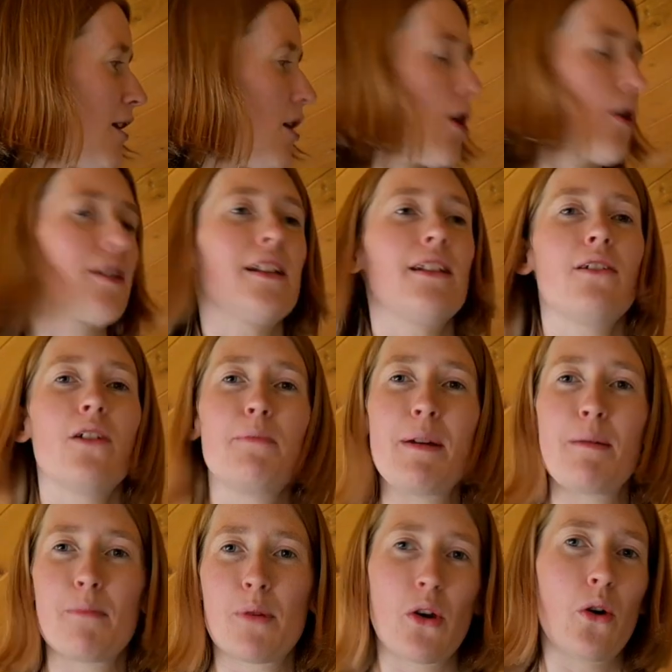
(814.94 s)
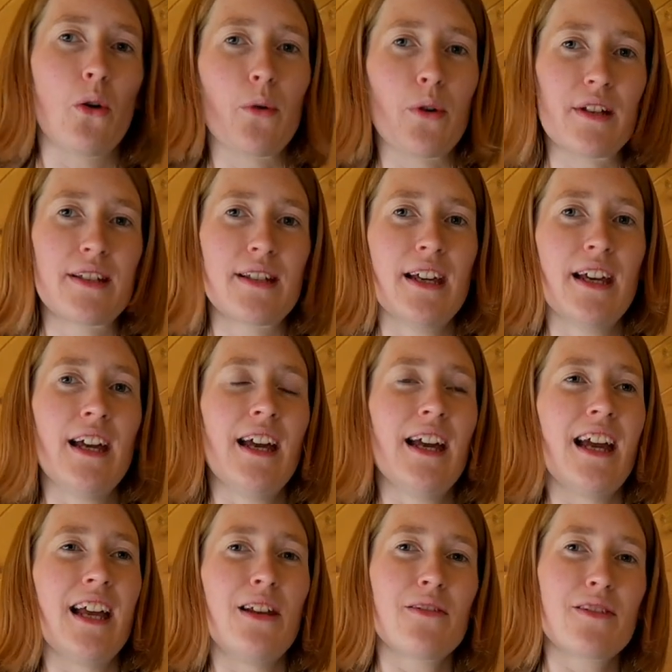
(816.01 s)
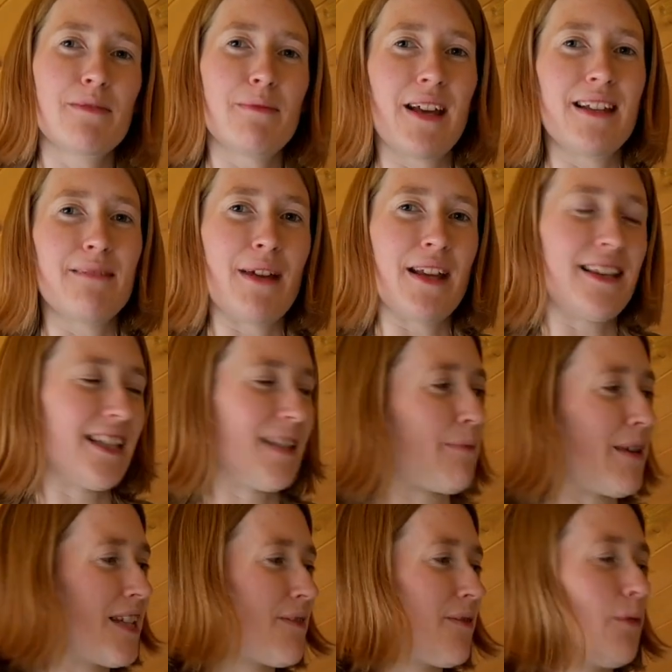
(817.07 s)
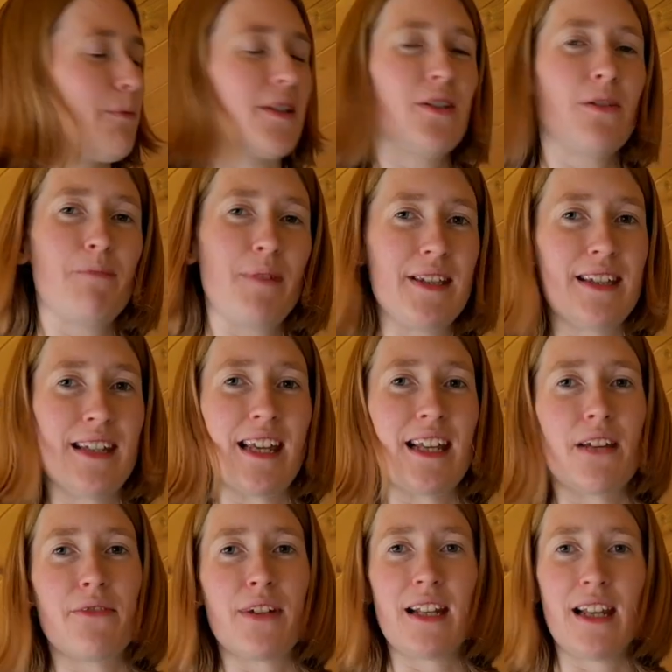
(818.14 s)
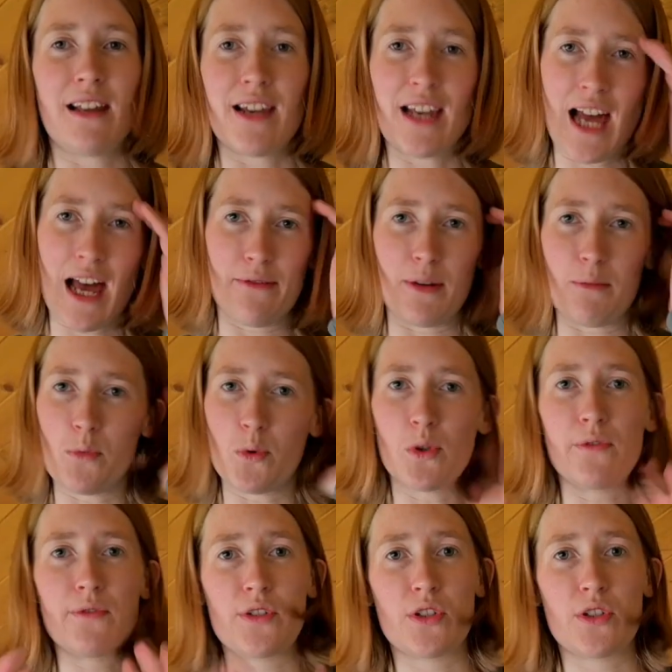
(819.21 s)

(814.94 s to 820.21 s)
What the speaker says: looked. It looked a bit plonked. It looked like it made this space feel a bit too busy, and I really like having more of a